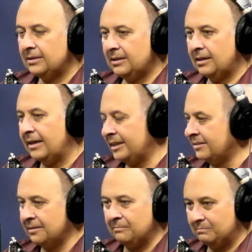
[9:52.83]
And I
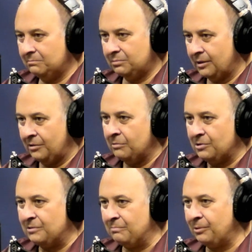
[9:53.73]
think one of the
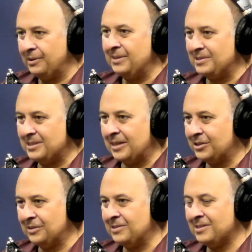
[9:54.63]
most important
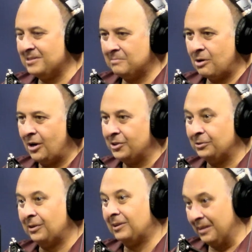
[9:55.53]
distinctions is
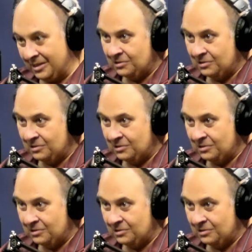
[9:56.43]
modular, like you